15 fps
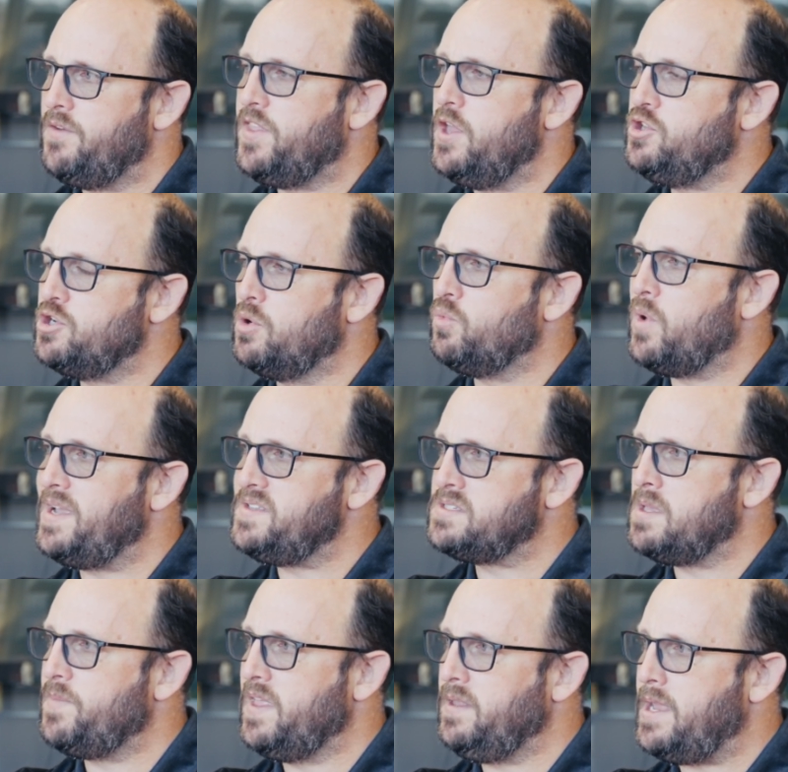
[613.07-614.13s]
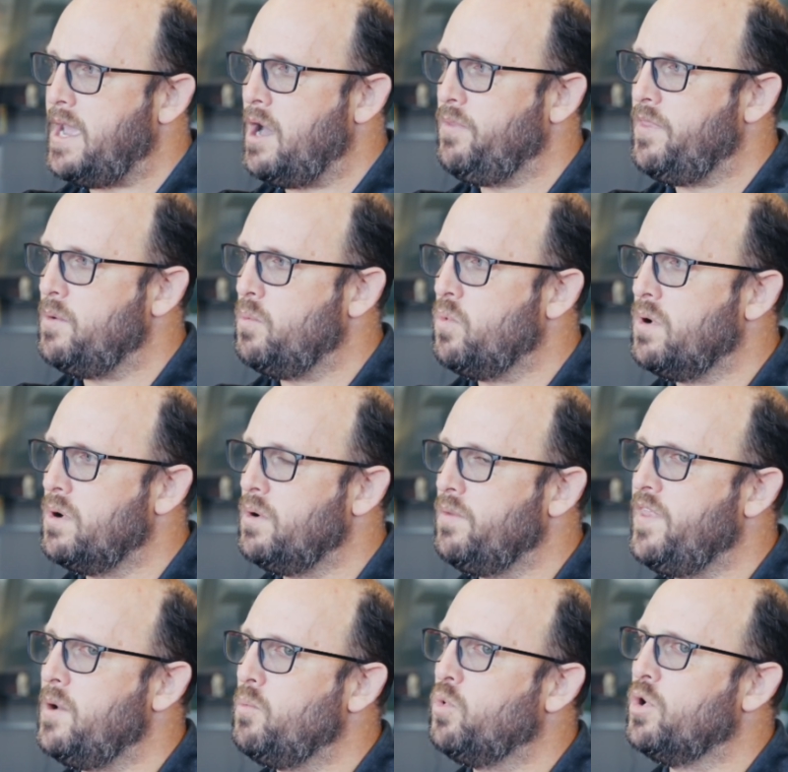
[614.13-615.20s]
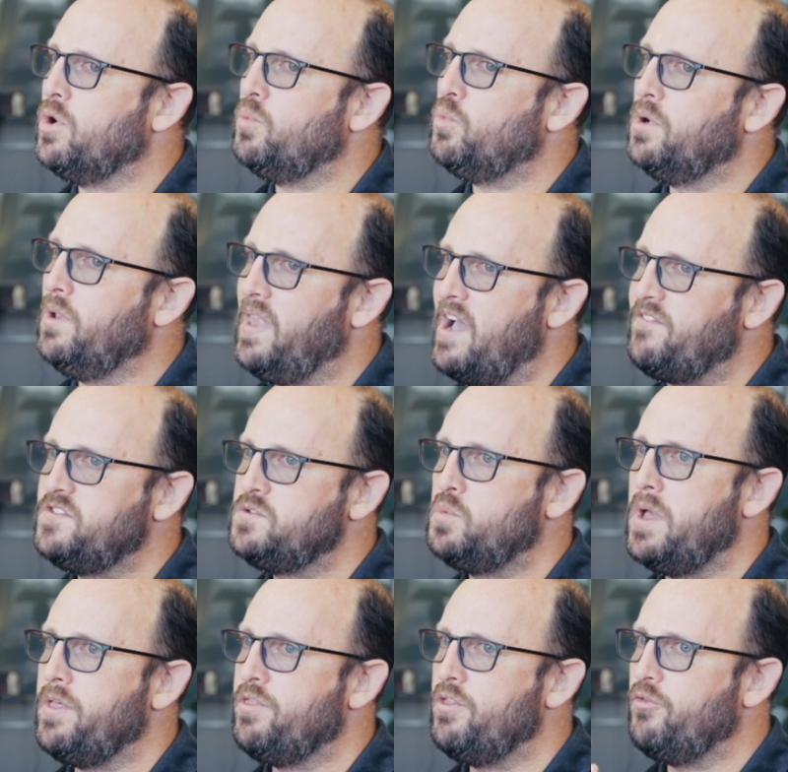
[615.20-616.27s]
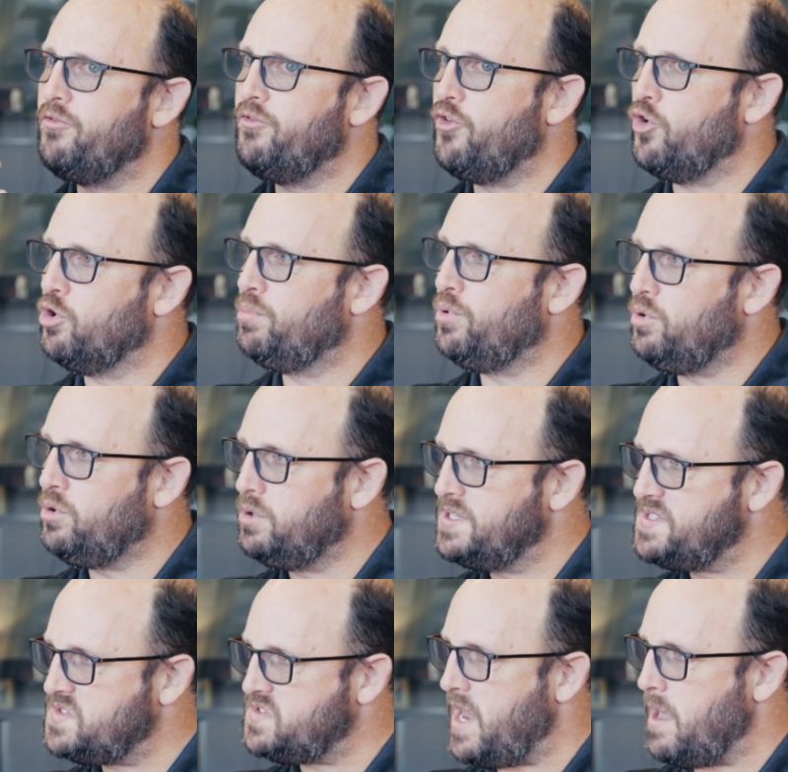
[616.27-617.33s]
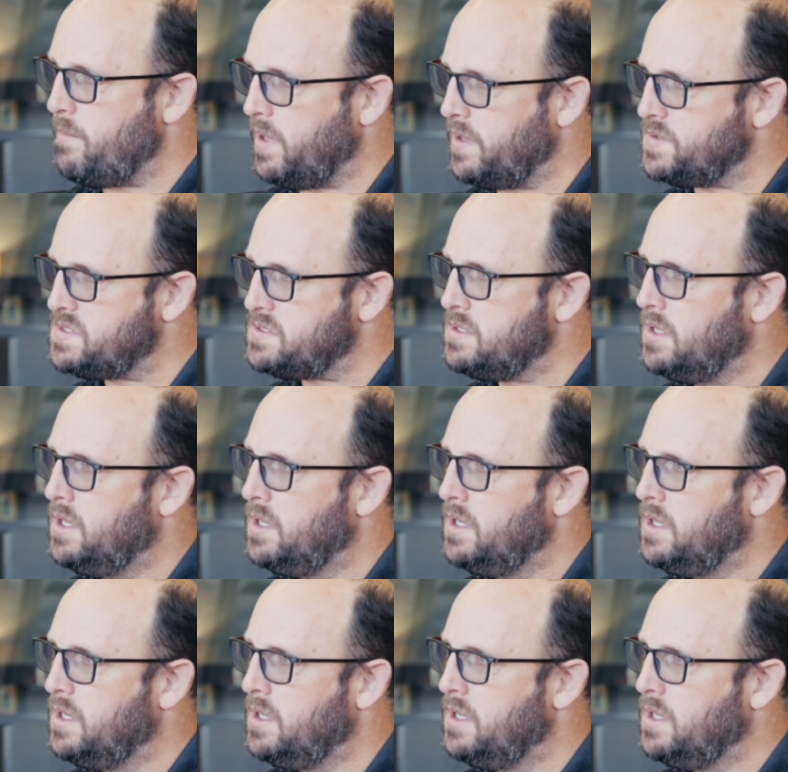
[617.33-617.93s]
If they don't write something down, then we're left with verbal statements.